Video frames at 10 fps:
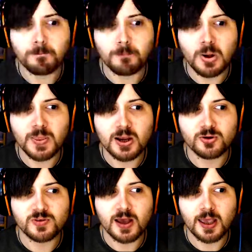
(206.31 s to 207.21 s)
Well, there
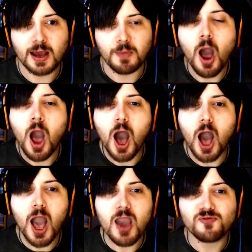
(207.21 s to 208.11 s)
goes that camera.
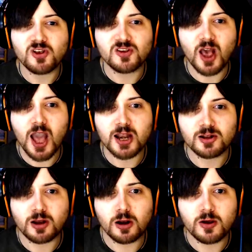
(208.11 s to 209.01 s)
I've decided
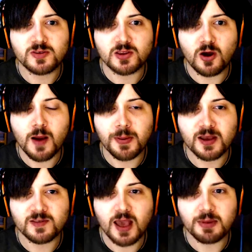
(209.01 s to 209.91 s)
to close the door
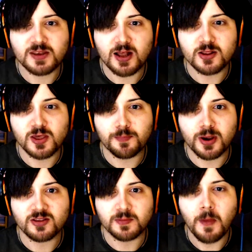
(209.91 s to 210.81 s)
because I'm an intelligent
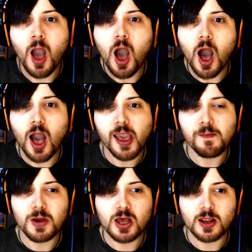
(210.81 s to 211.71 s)
person. I
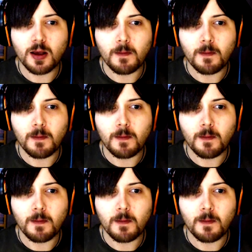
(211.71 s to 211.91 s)
am a...